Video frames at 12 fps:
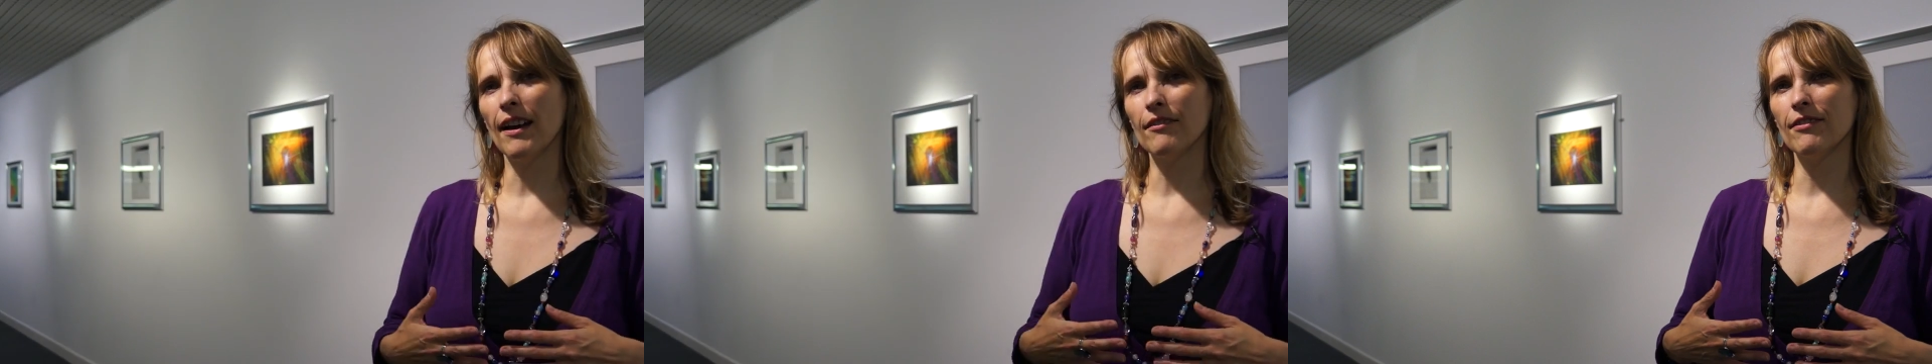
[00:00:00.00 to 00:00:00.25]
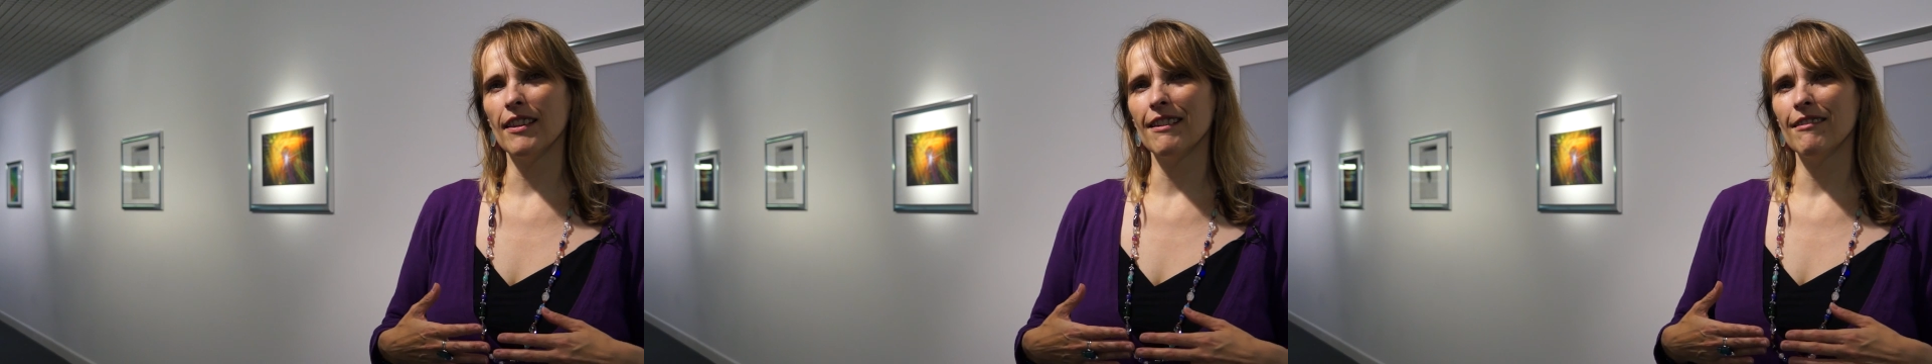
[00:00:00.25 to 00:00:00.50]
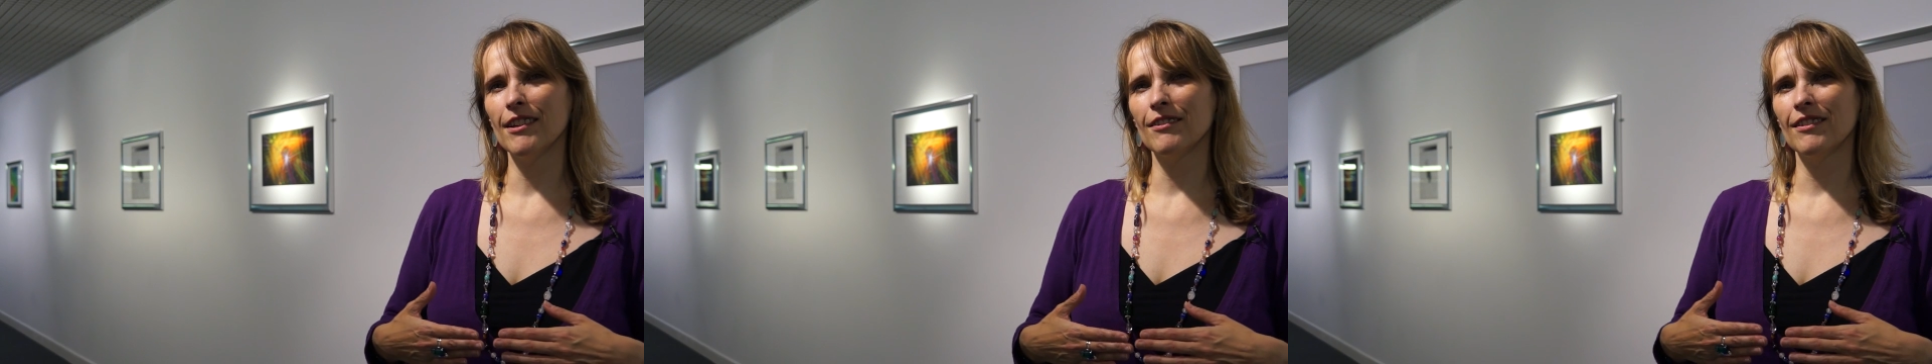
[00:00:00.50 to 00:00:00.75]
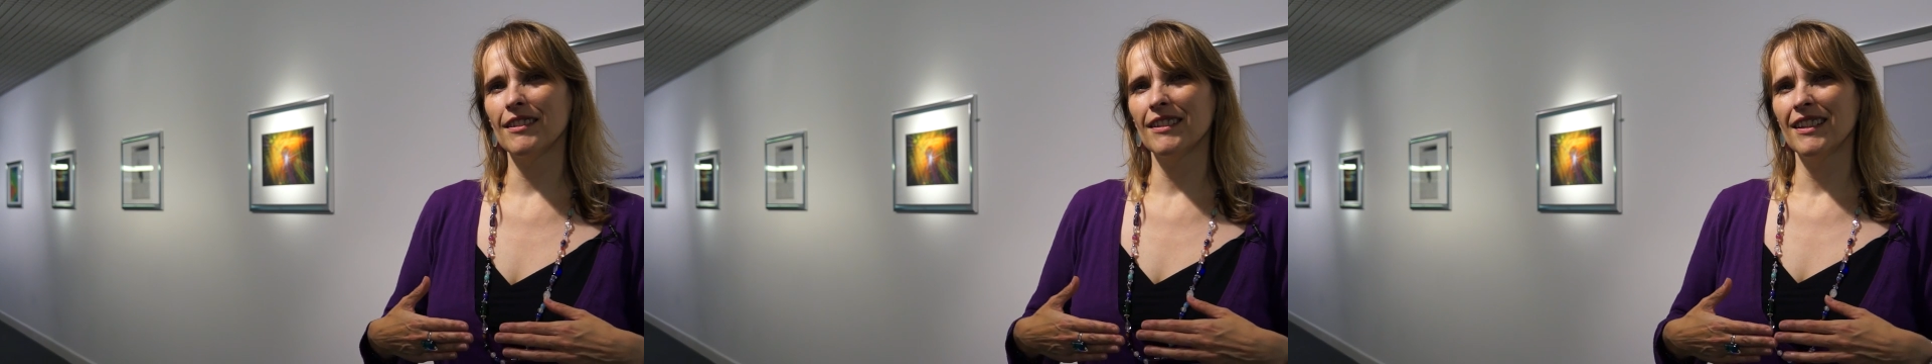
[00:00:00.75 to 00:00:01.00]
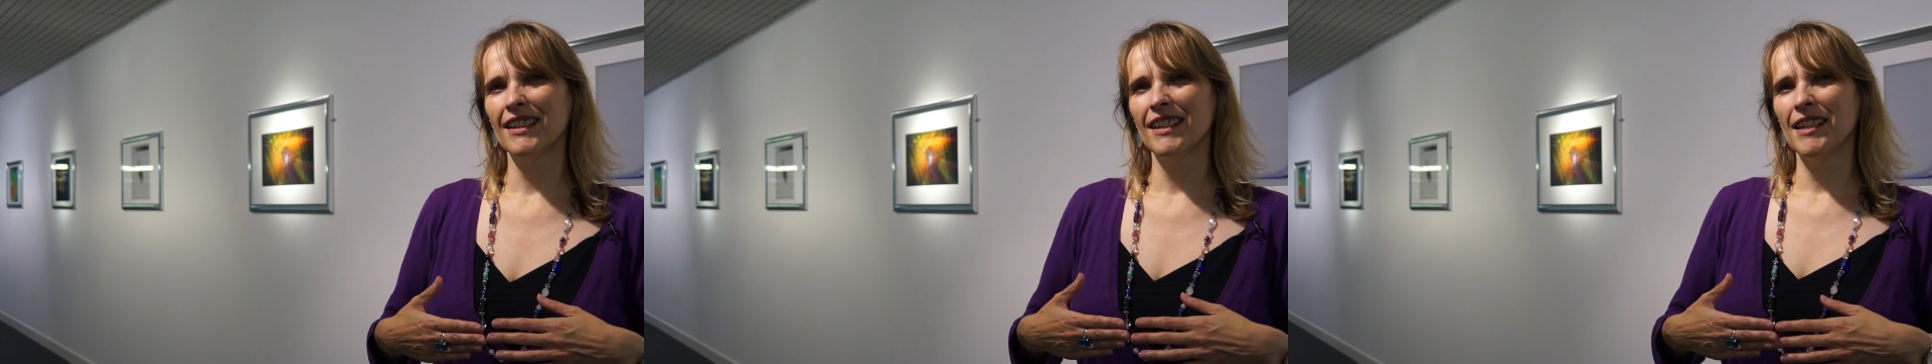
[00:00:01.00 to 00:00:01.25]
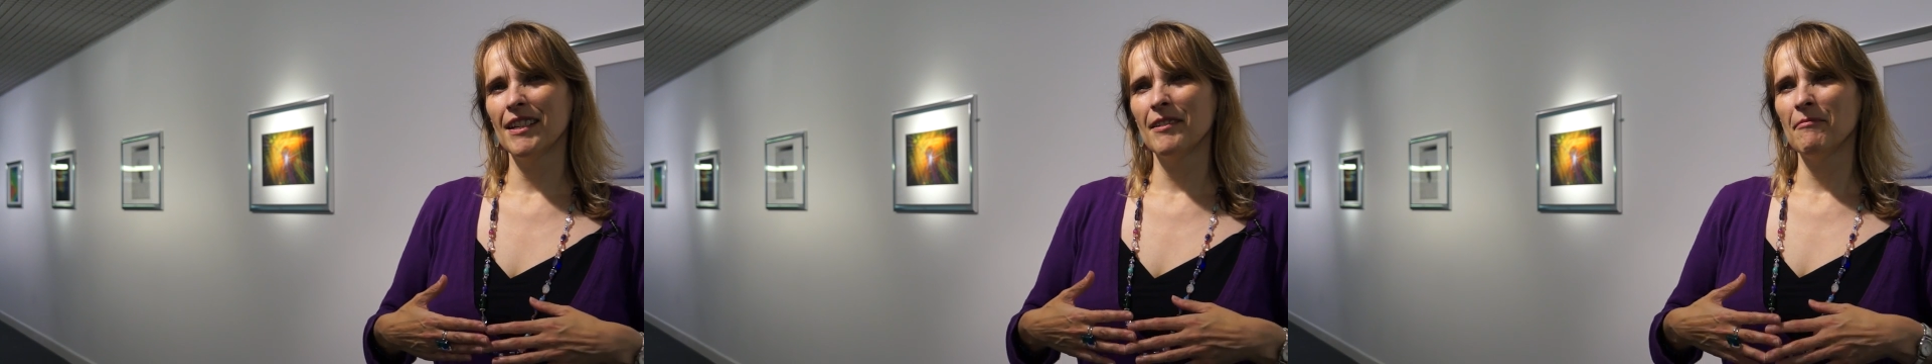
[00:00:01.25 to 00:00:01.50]
have their own
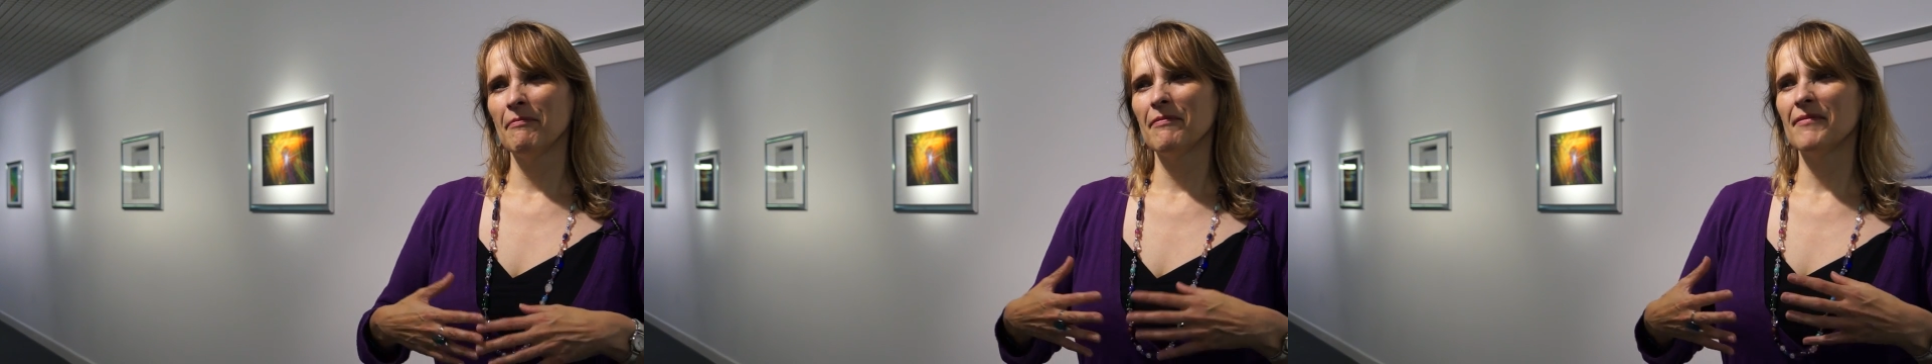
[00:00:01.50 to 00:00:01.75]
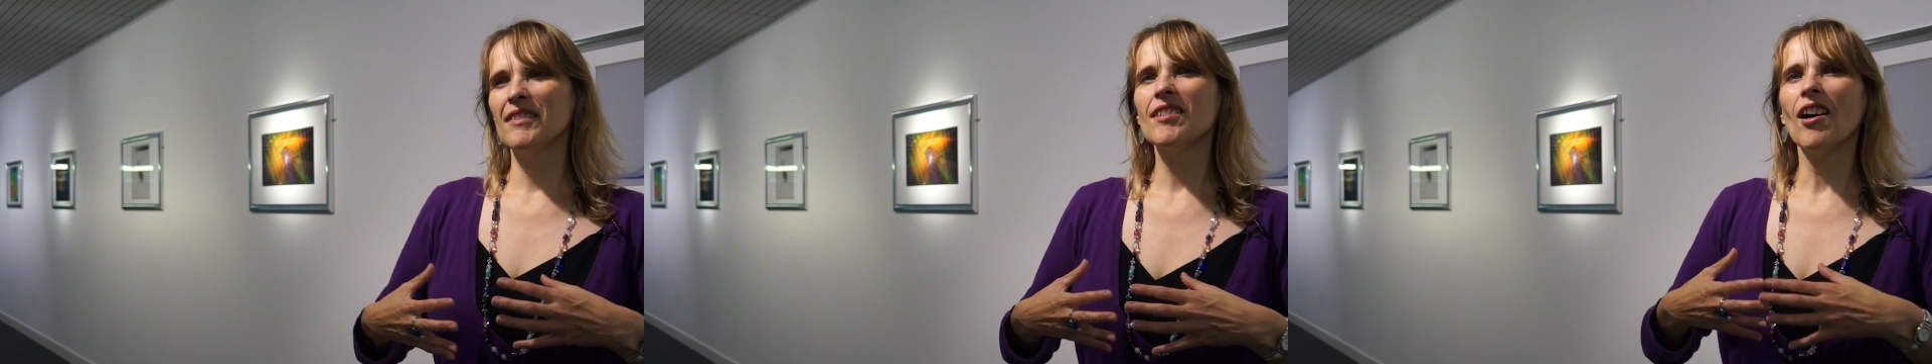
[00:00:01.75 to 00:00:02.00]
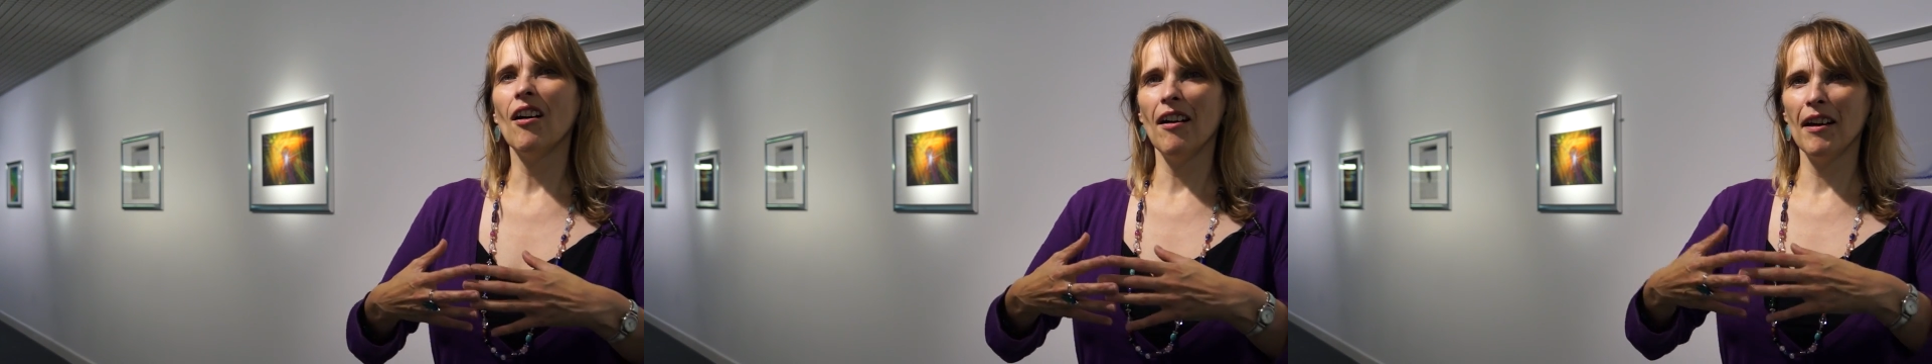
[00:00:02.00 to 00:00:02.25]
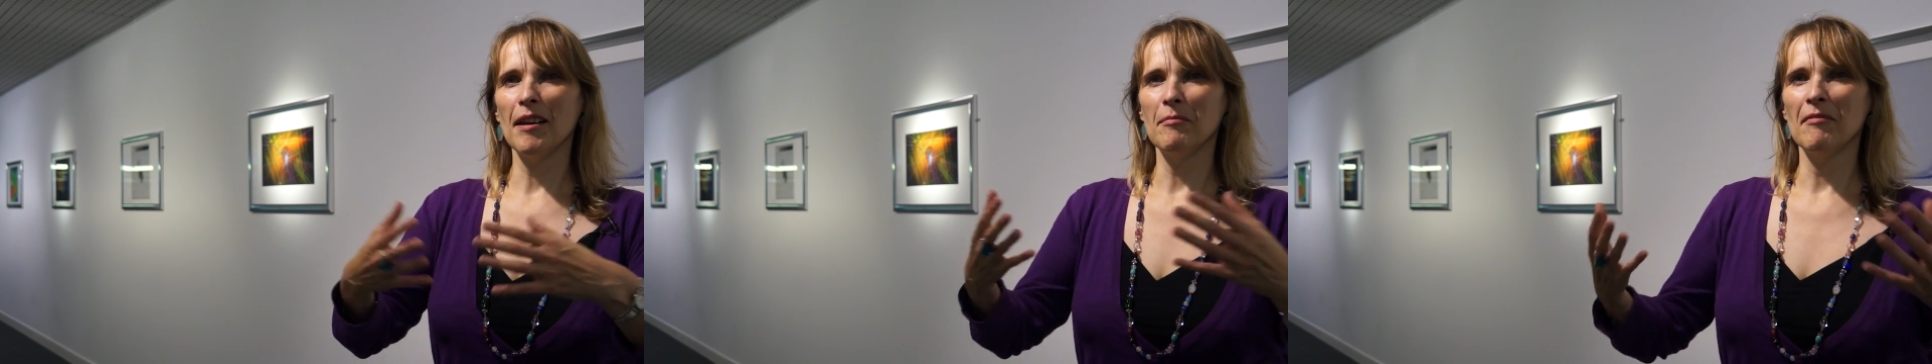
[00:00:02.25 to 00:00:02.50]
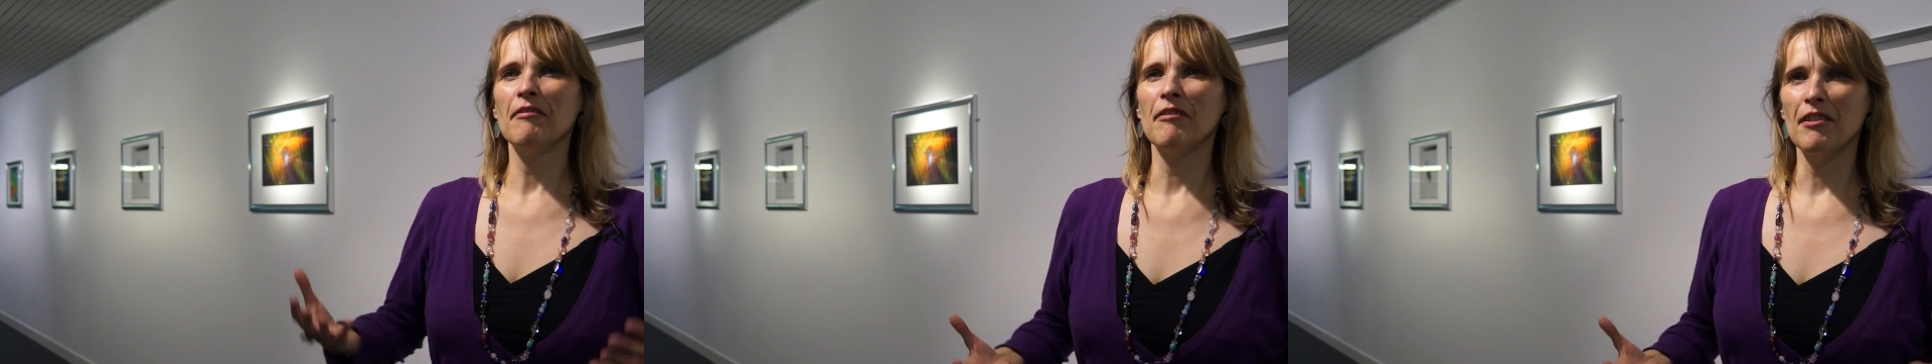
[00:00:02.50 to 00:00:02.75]
time